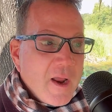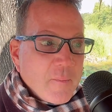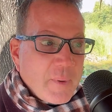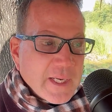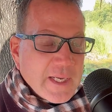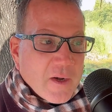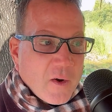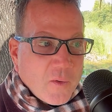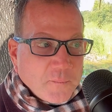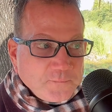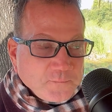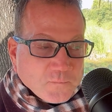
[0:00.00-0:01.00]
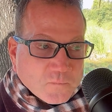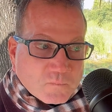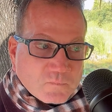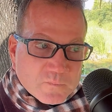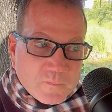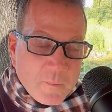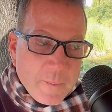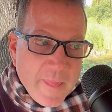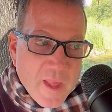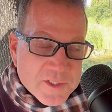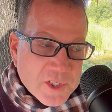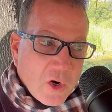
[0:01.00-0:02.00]
But
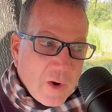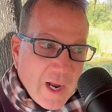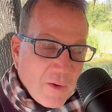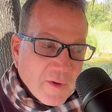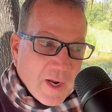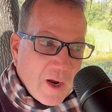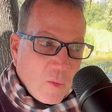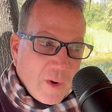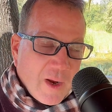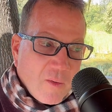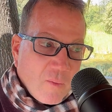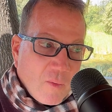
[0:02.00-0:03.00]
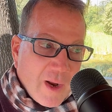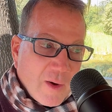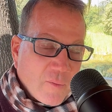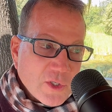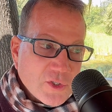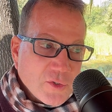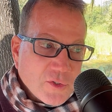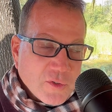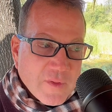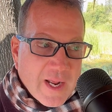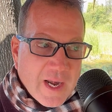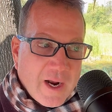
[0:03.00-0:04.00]
so why would you do
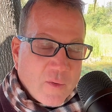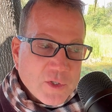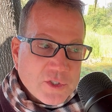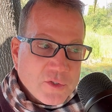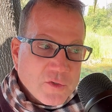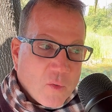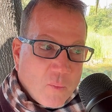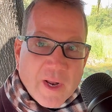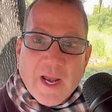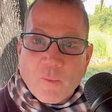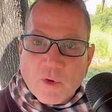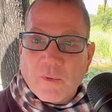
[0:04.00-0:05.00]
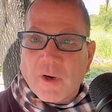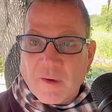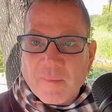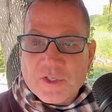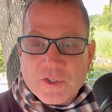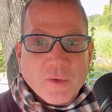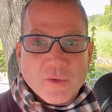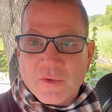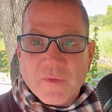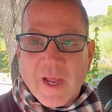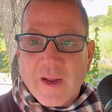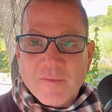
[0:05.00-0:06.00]
that? How would you do it? One, I would recommend you don't do
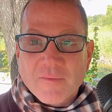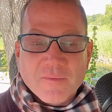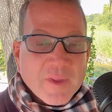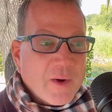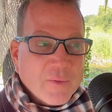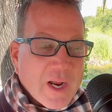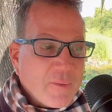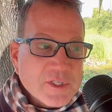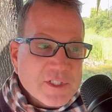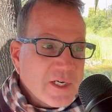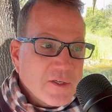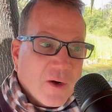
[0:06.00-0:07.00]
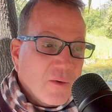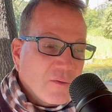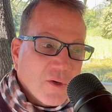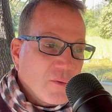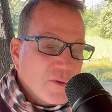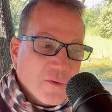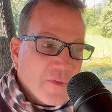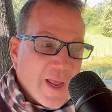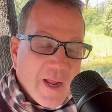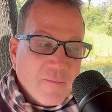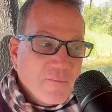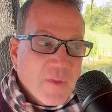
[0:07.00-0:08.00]
that. I would say don't do
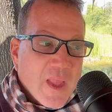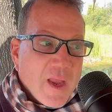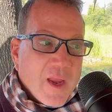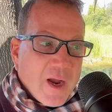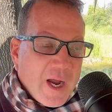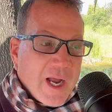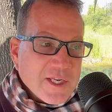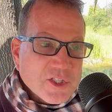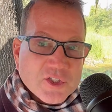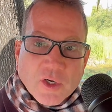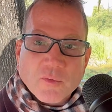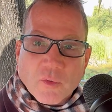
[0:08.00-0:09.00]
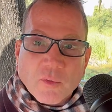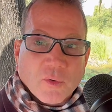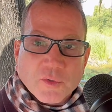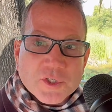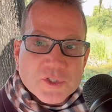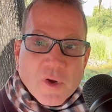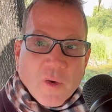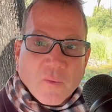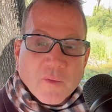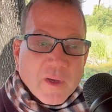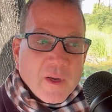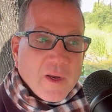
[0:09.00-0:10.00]
that. It's a general rule, just don't.
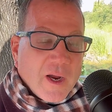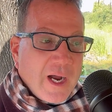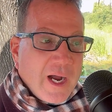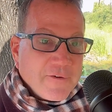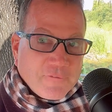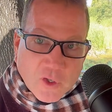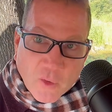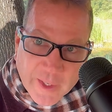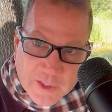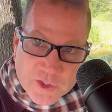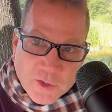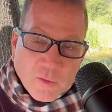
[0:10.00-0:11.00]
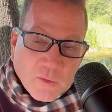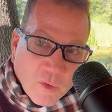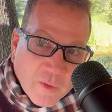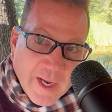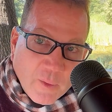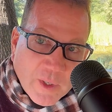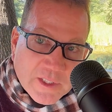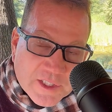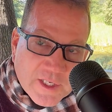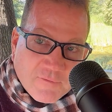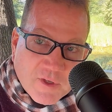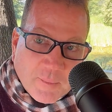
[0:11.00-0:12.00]
If you're going to, okay, what
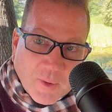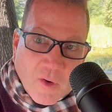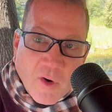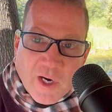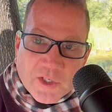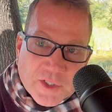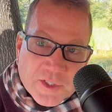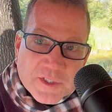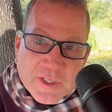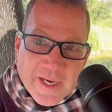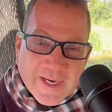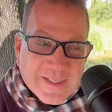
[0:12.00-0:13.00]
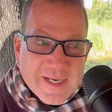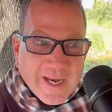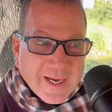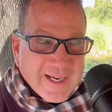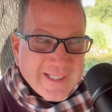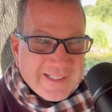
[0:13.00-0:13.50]
safety precautions did I take?